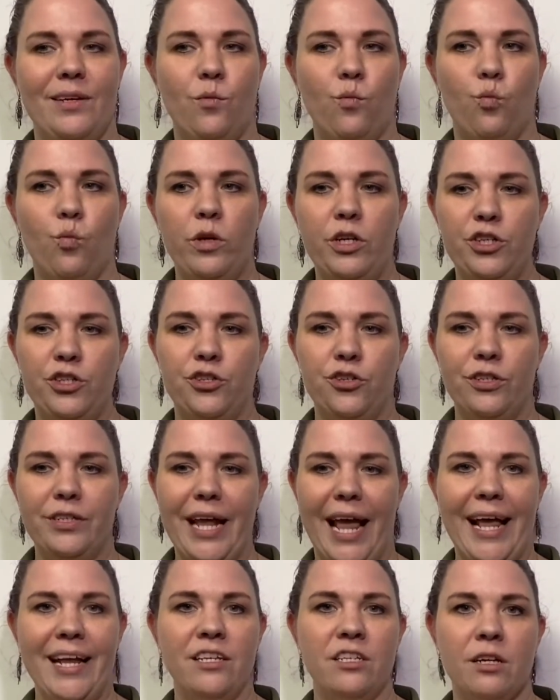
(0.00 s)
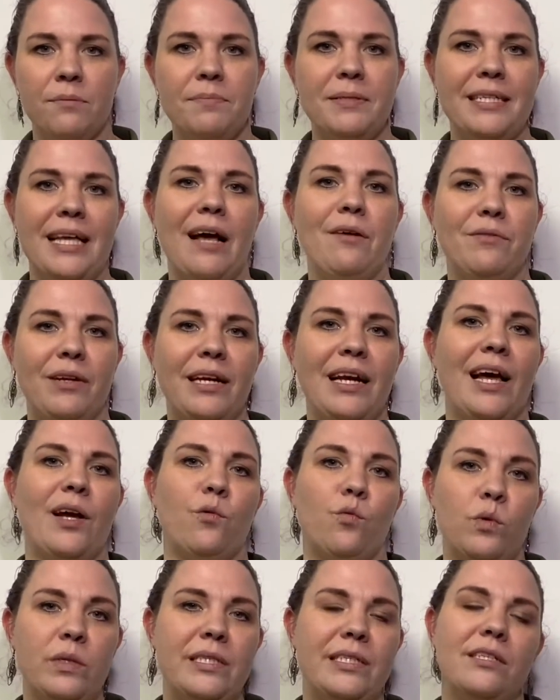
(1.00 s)
we should end up sounding like
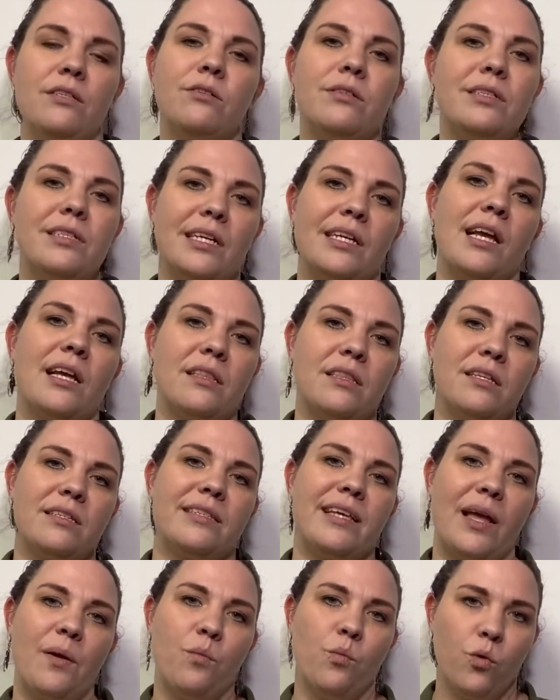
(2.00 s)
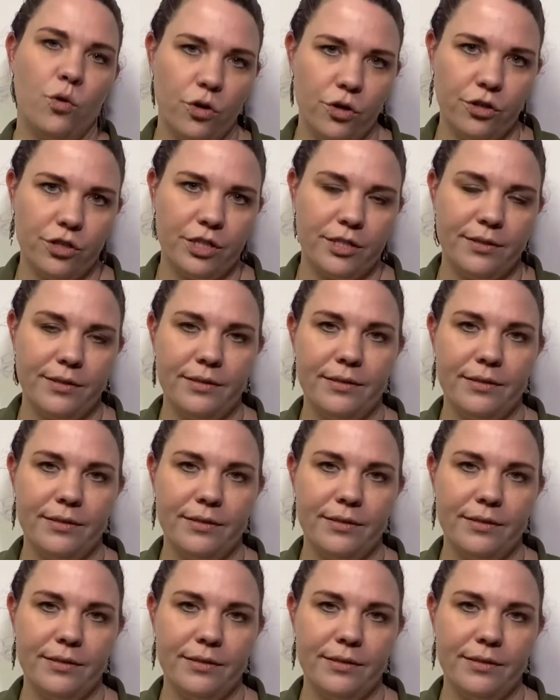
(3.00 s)
we're still singing the same word.